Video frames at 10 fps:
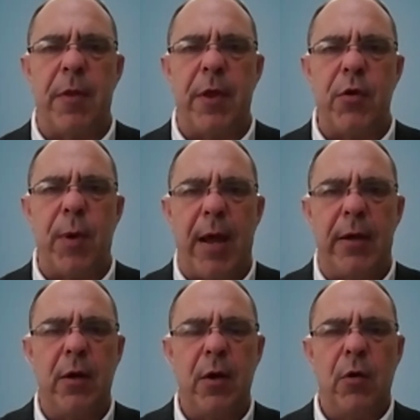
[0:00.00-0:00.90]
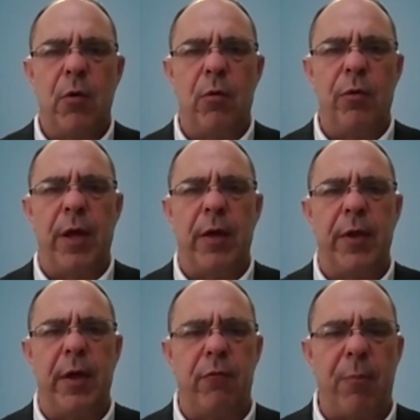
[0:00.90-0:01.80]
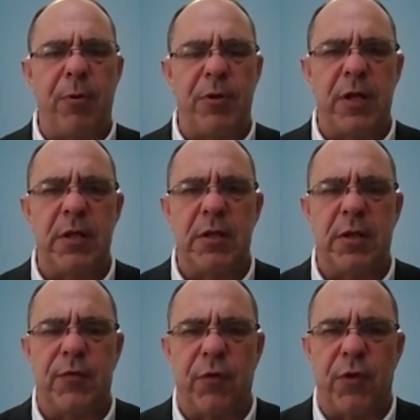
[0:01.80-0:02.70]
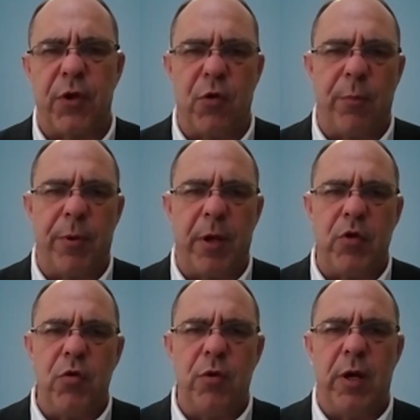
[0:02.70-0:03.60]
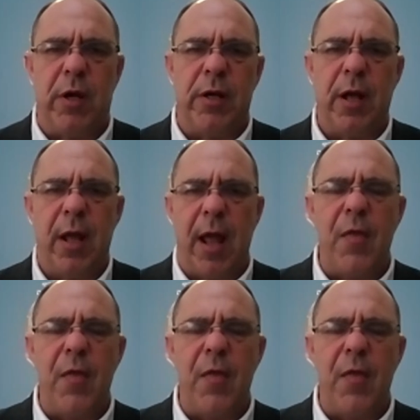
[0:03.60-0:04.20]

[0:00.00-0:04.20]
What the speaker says: And then you had all the representatives of the European Union